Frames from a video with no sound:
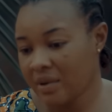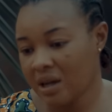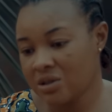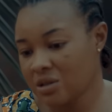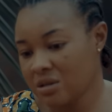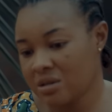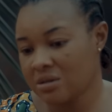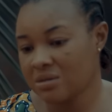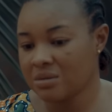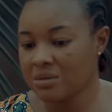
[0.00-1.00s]
I
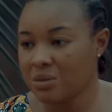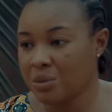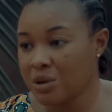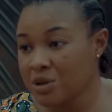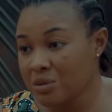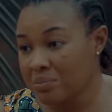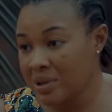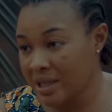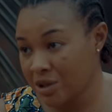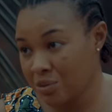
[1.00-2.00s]
just want to
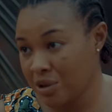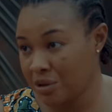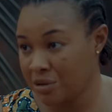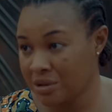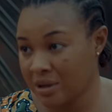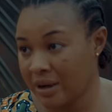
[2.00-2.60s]
plead with you to